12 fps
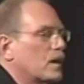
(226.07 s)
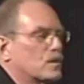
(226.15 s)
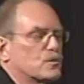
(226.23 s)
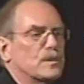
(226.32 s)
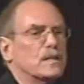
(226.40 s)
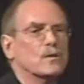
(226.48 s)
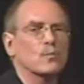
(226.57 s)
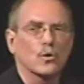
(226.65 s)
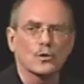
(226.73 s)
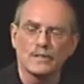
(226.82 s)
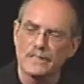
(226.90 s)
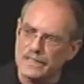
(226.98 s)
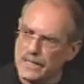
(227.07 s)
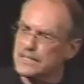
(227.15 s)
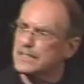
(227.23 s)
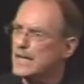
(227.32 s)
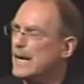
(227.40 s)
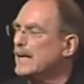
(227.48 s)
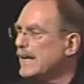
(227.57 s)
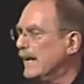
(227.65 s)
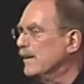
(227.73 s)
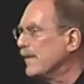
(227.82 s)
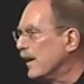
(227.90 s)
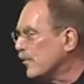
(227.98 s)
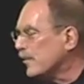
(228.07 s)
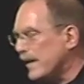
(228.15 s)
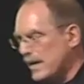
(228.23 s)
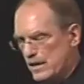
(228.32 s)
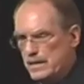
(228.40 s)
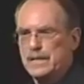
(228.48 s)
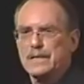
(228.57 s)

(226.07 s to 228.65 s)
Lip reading: country in the world that does not have health care.